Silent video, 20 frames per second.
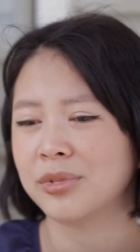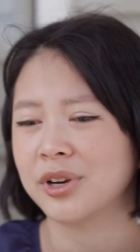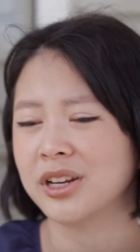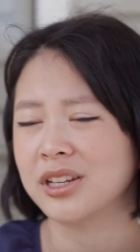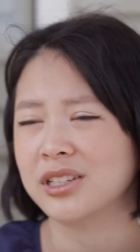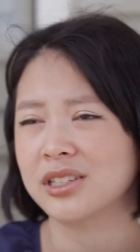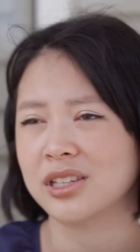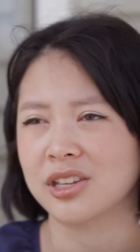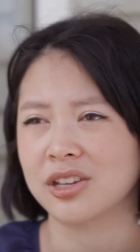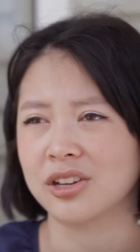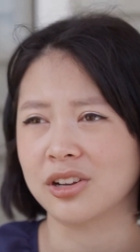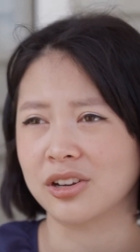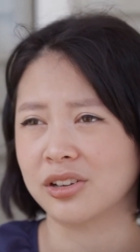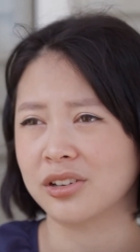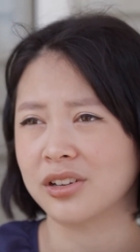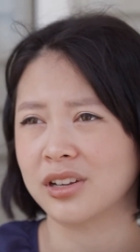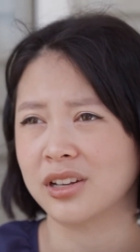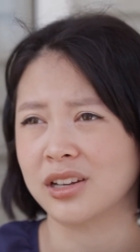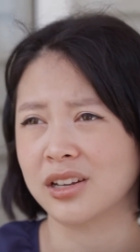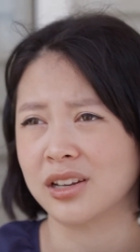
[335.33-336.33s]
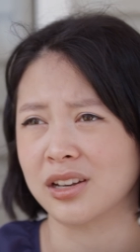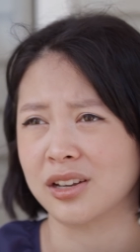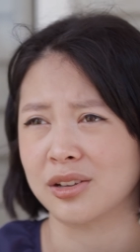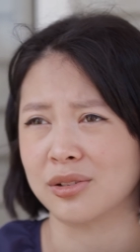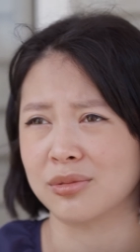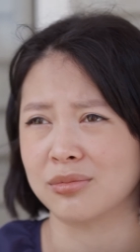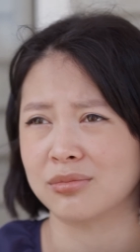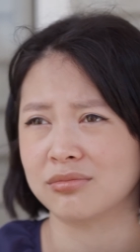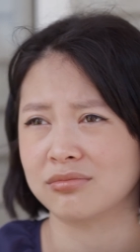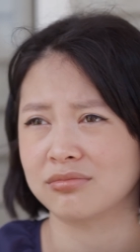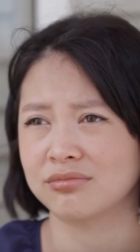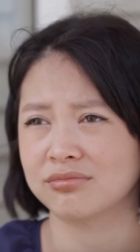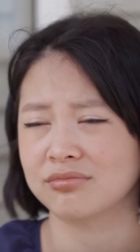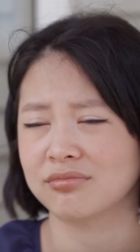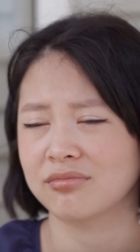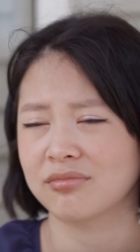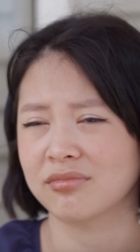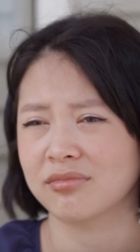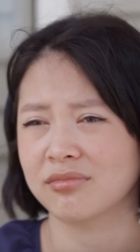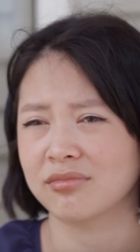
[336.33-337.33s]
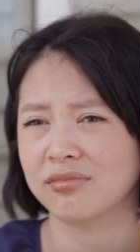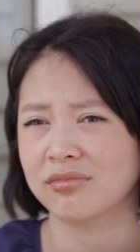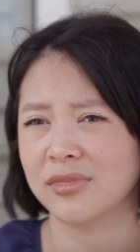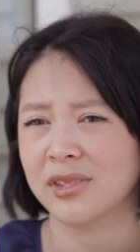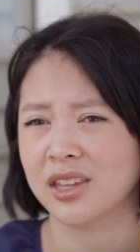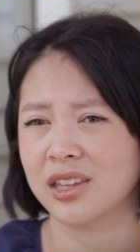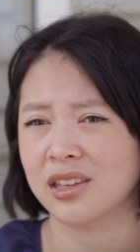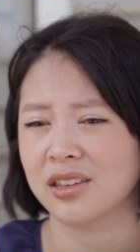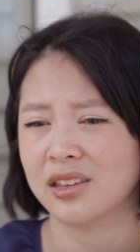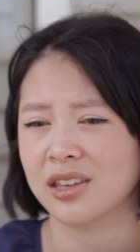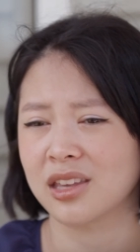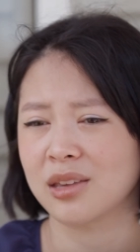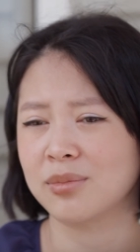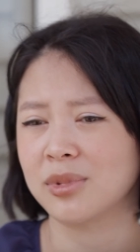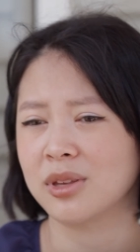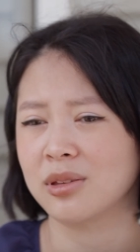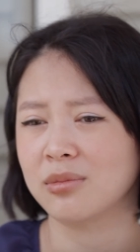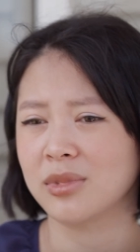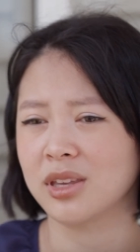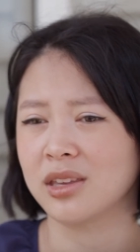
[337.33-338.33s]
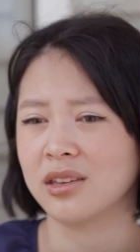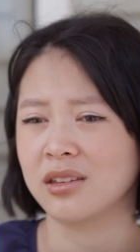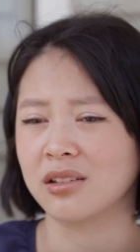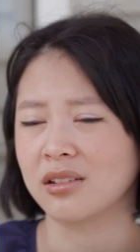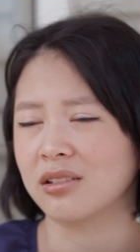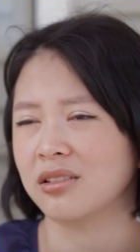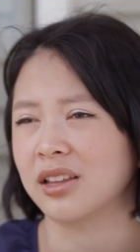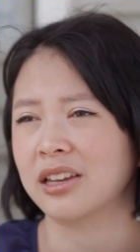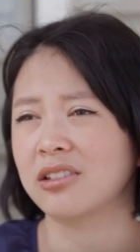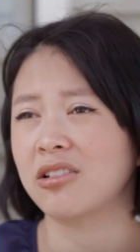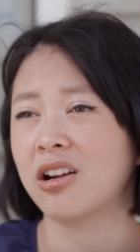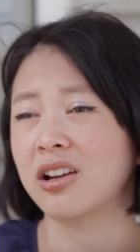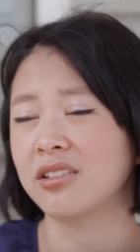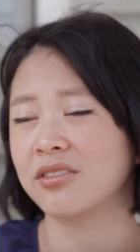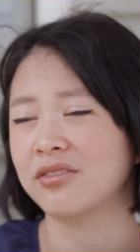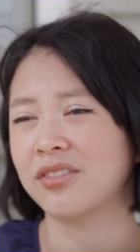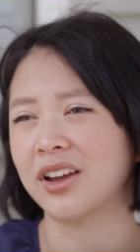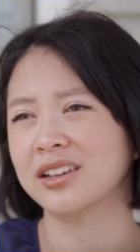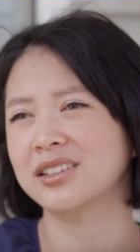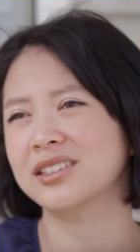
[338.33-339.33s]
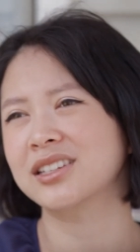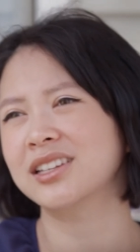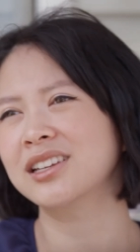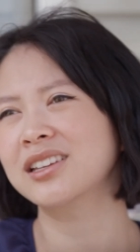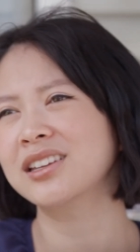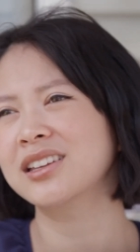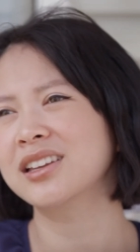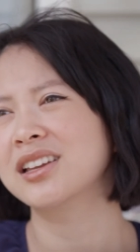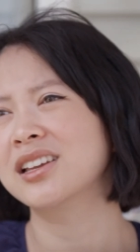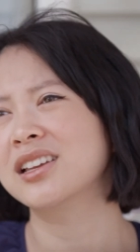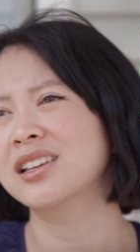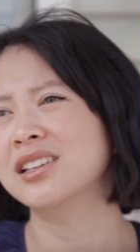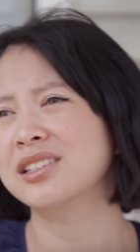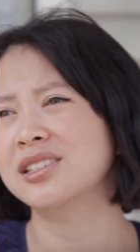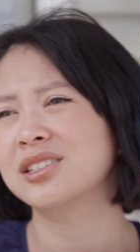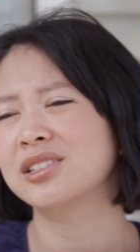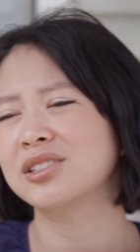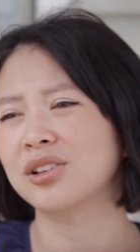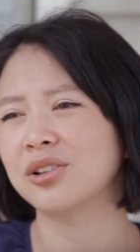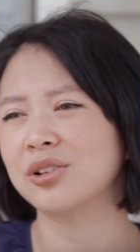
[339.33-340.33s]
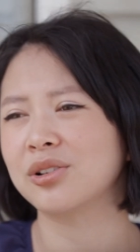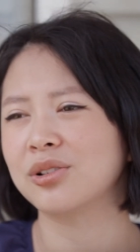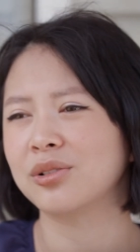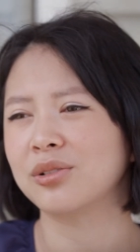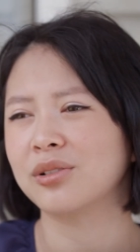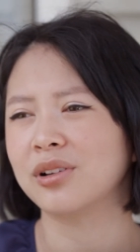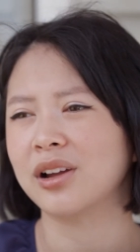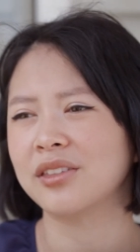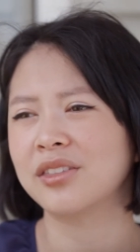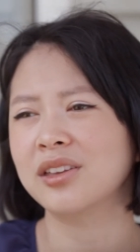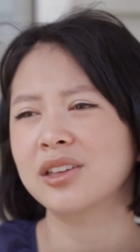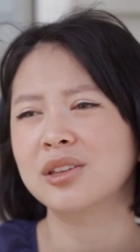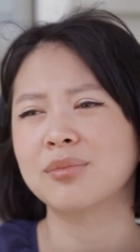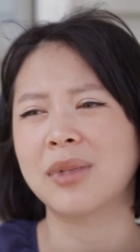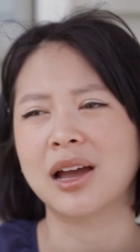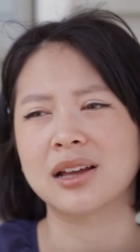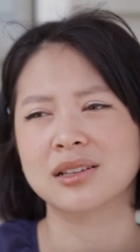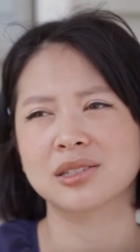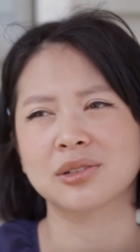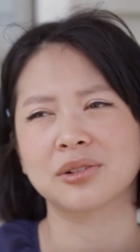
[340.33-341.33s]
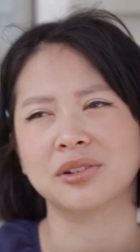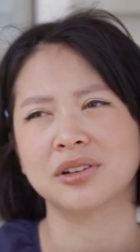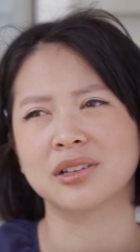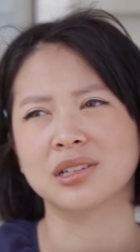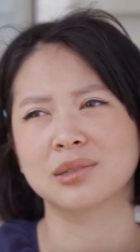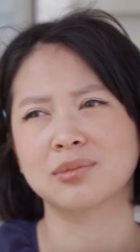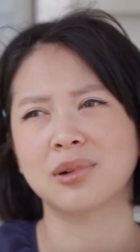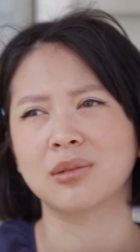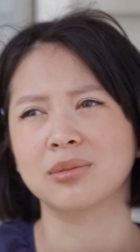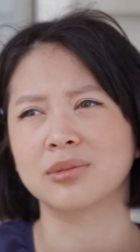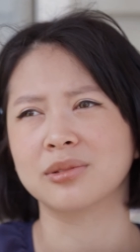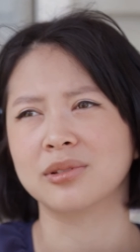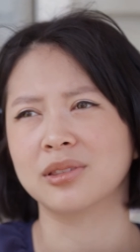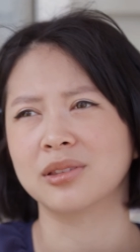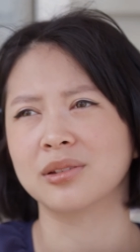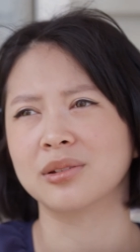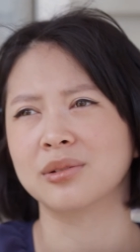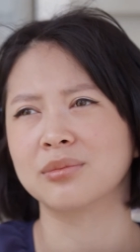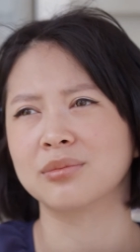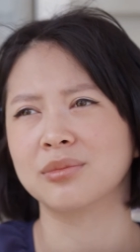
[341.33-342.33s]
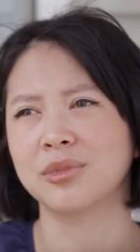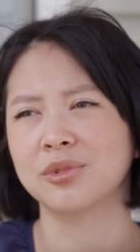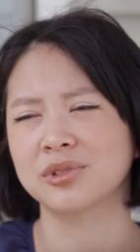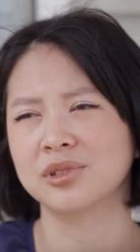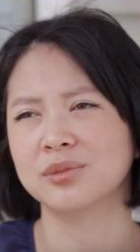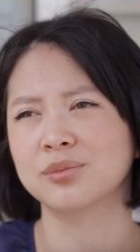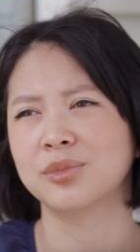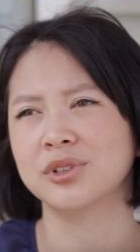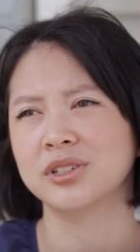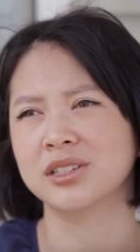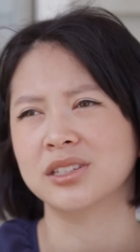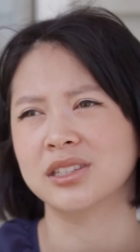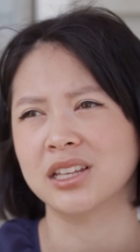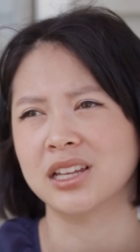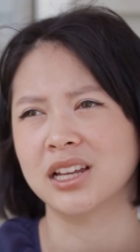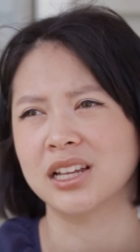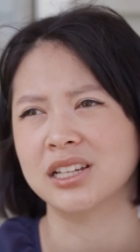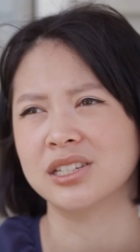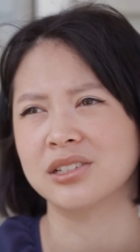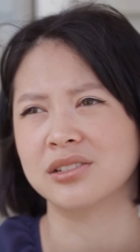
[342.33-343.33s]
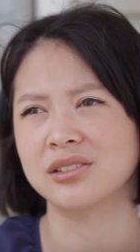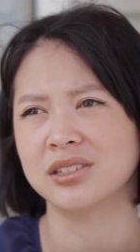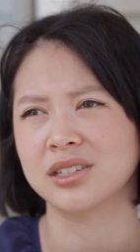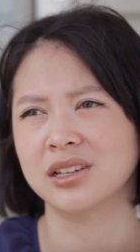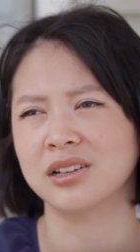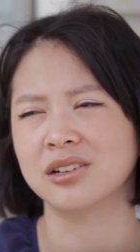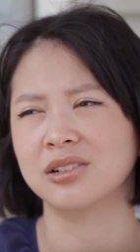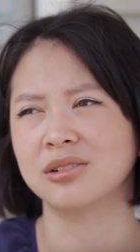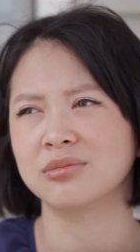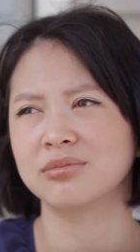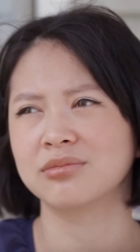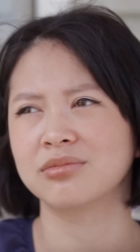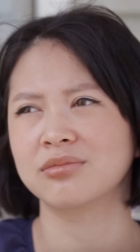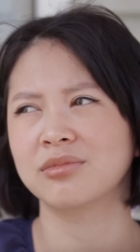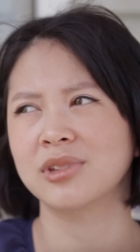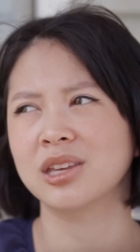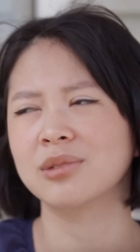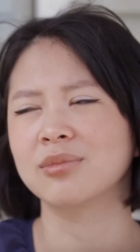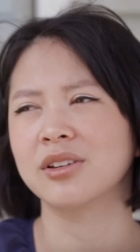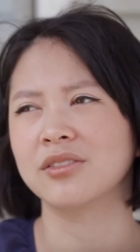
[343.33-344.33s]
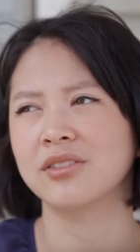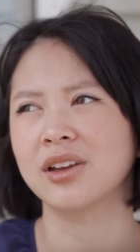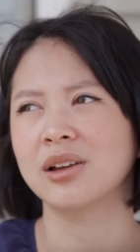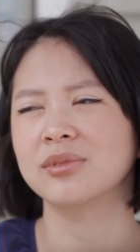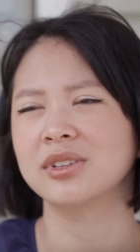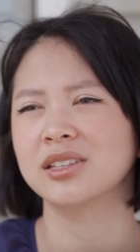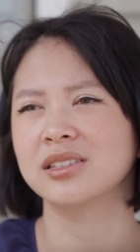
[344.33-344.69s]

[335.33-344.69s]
secure and keeping me like not infected. So I think mask wearing is probably the most important thing I do to help keep my family